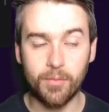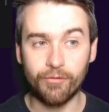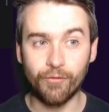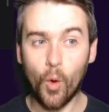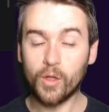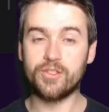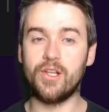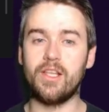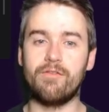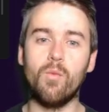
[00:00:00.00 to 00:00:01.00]
but
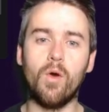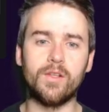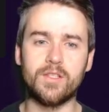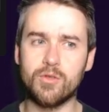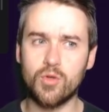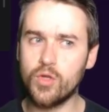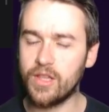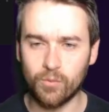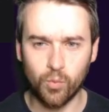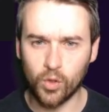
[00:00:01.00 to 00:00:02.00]
fortunately for once, there was only
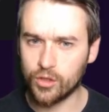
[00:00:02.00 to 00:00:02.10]
like 1 or